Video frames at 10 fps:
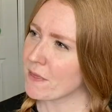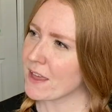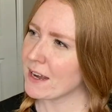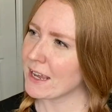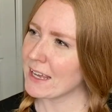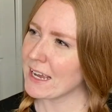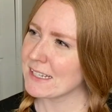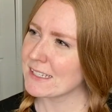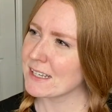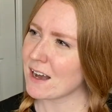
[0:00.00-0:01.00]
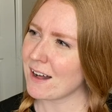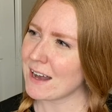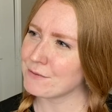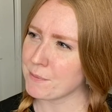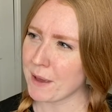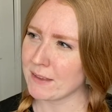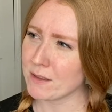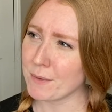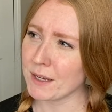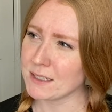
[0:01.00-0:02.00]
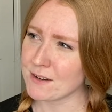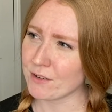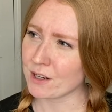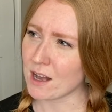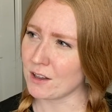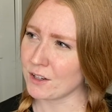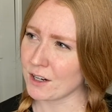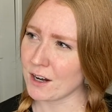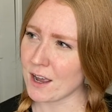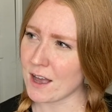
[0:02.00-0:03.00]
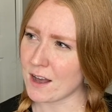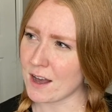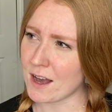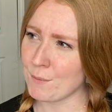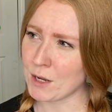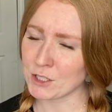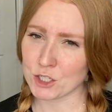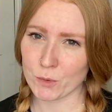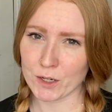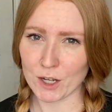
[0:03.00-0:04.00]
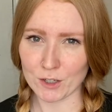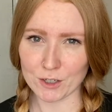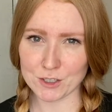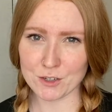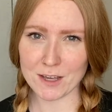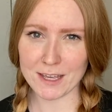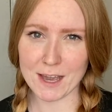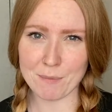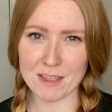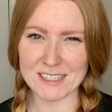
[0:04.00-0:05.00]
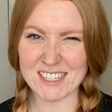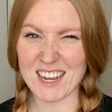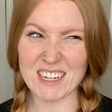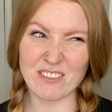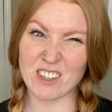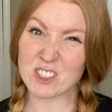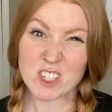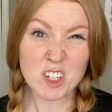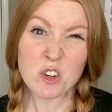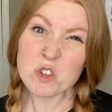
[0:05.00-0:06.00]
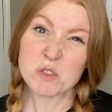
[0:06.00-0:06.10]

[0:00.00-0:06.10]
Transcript: Then I guess I'll have to paint the mug a different color. I'm not sure what color I'll do that yet, but that's kind of future Nicole's